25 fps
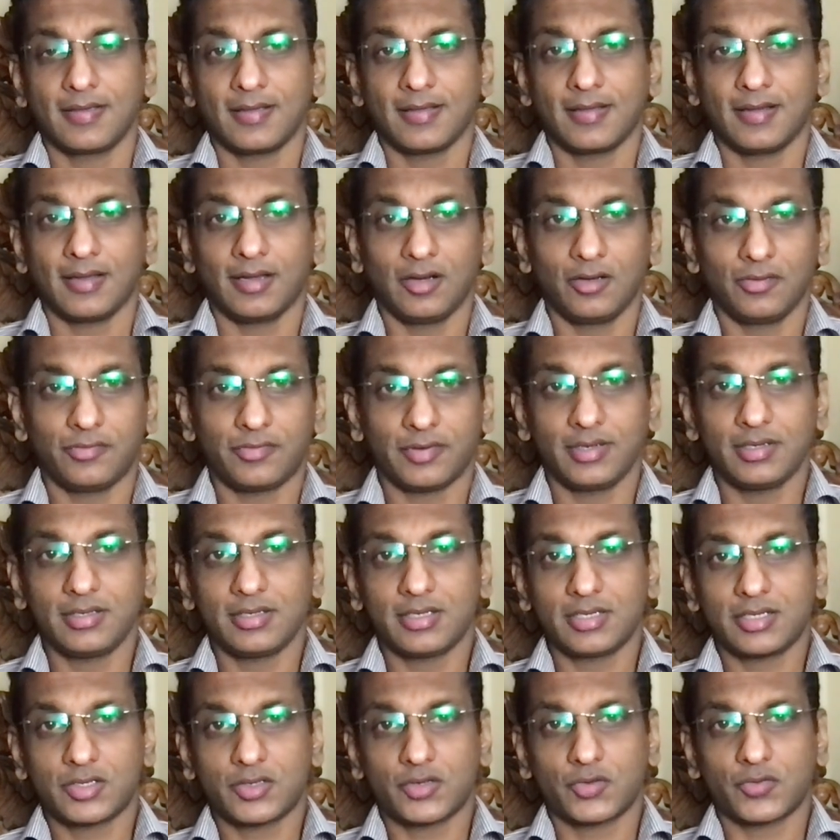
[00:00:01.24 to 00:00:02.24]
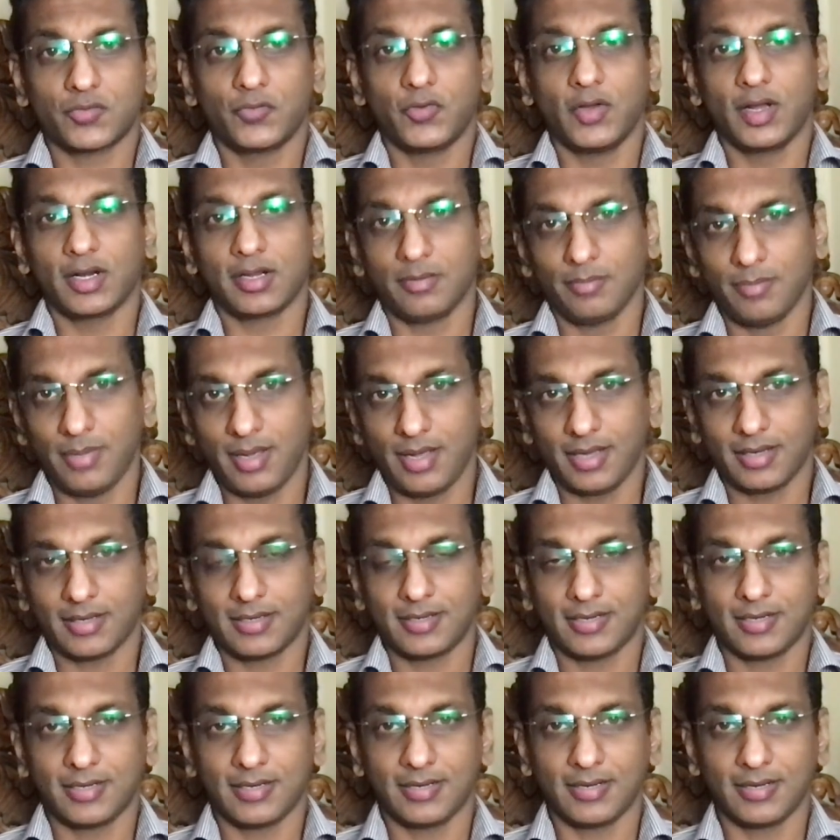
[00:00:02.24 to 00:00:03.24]
Hello, friends. Welcome back.
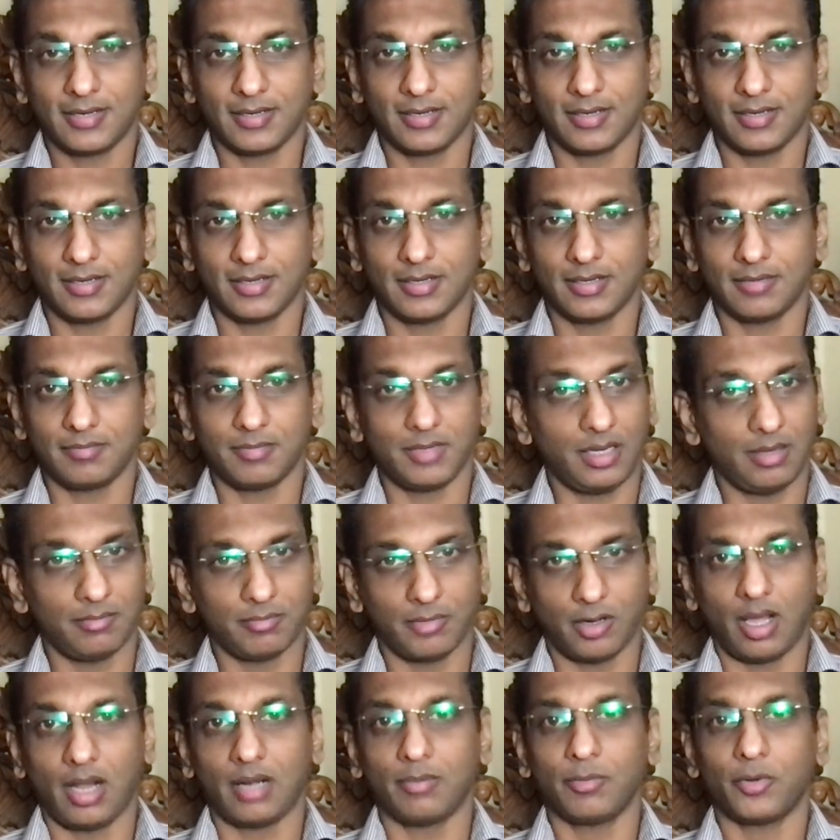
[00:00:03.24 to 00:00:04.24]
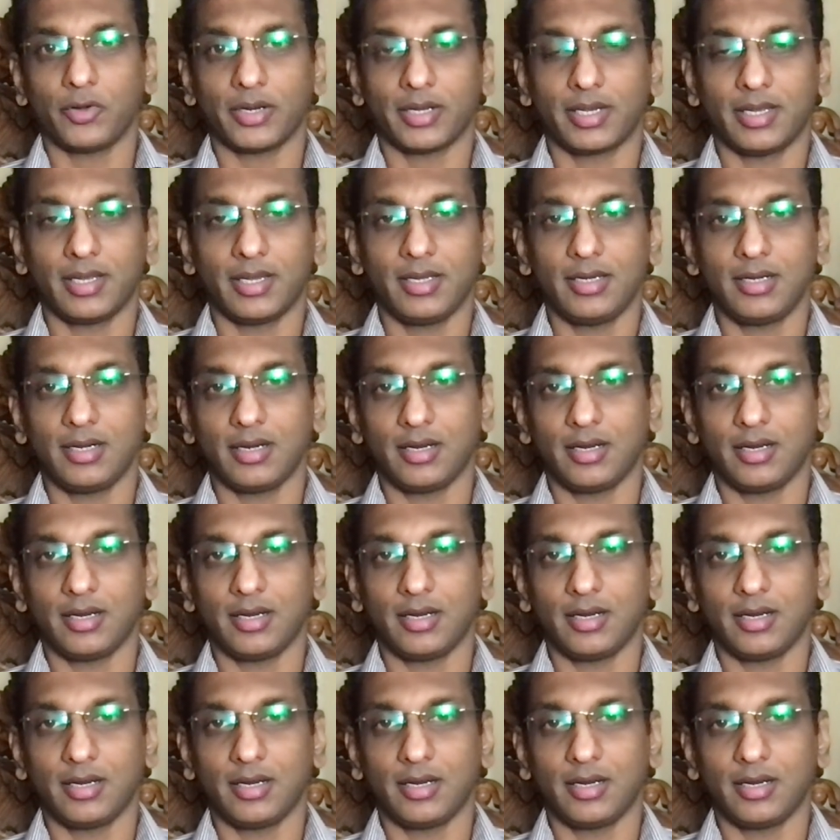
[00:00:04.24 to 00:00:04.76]
I'm Lalman again,